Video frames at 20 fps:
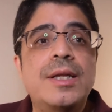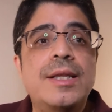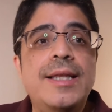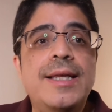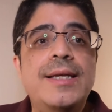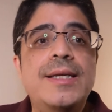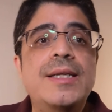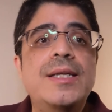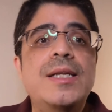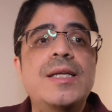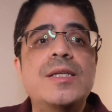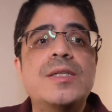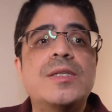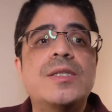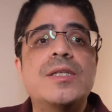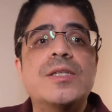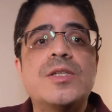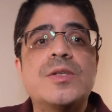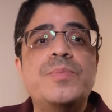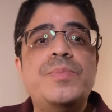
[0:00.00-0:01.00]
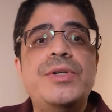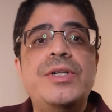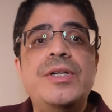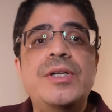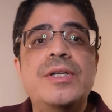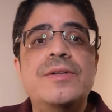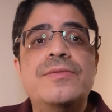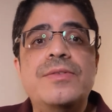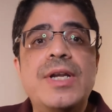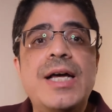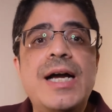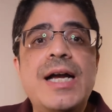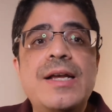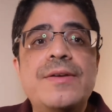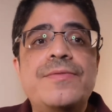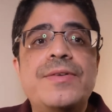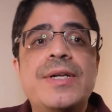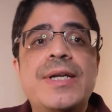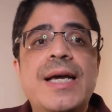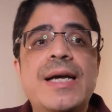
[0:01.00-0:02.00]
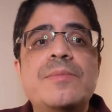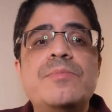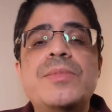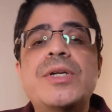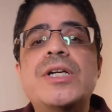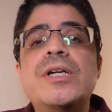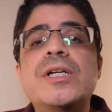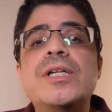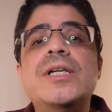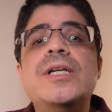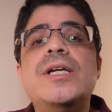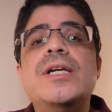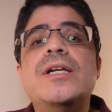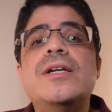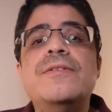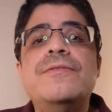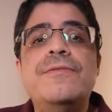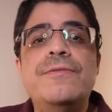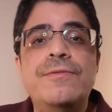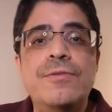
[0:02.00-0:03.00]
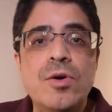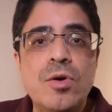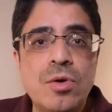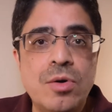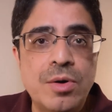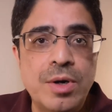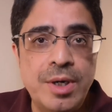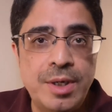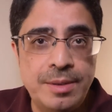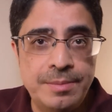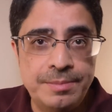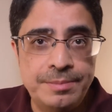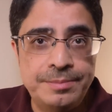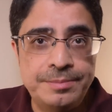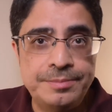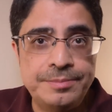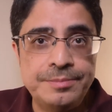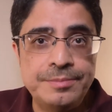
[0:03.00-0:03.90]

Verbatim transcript: that it is the spirit of life and not merely in form.